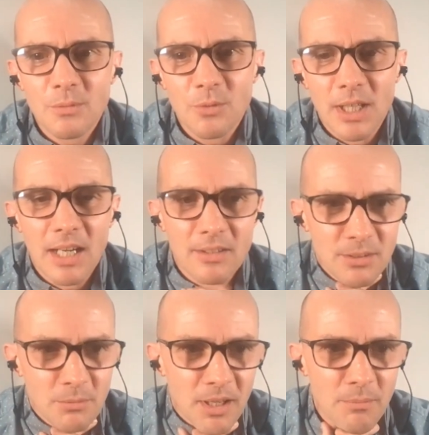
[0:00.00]
Wow,
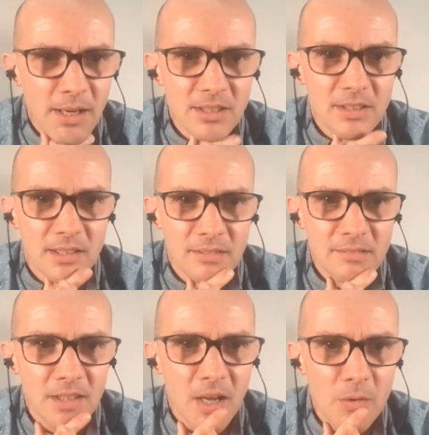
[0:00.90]
that's amazing.
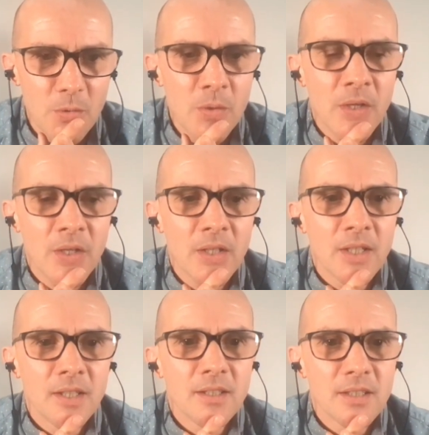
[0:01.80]
So
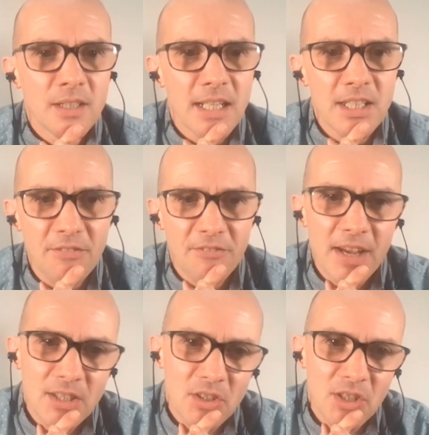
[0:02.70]
is it
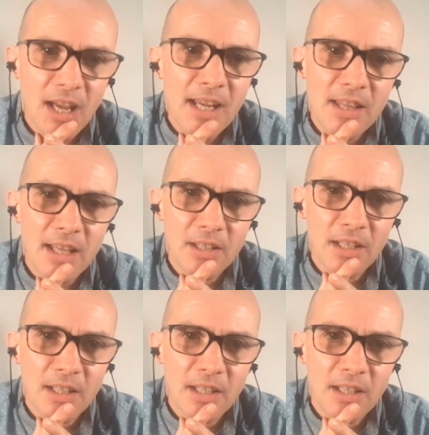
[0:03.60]
fair to say then